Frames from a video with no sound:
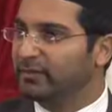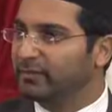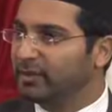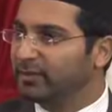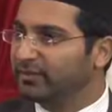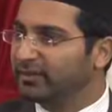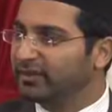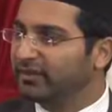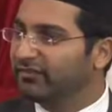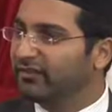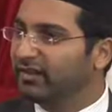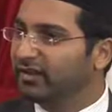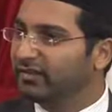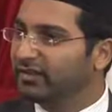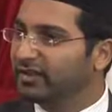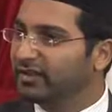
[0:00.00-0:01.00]
people have
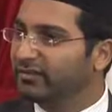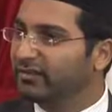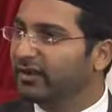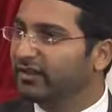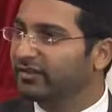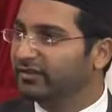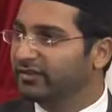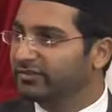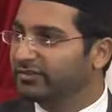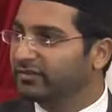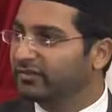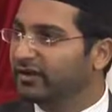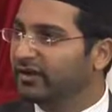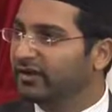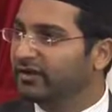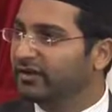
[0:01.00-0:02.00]
already, by the grace of
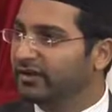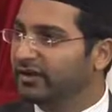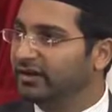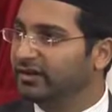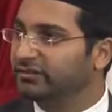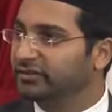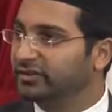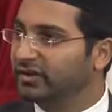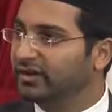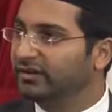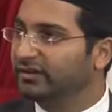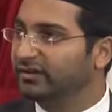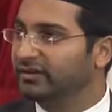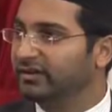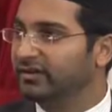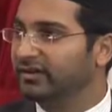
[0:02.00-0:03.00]
God, joined
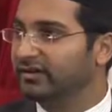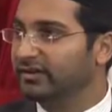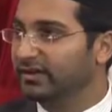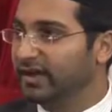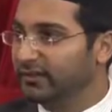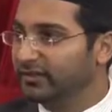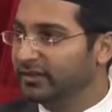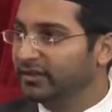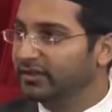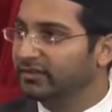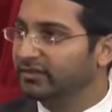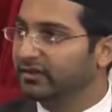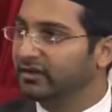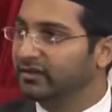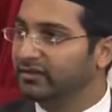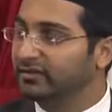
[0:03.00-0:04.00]
Ahmadiyyat
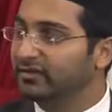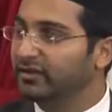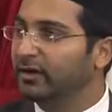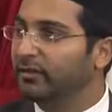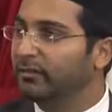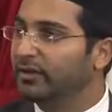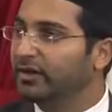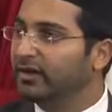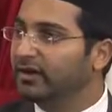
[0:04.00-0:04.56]
and Islam.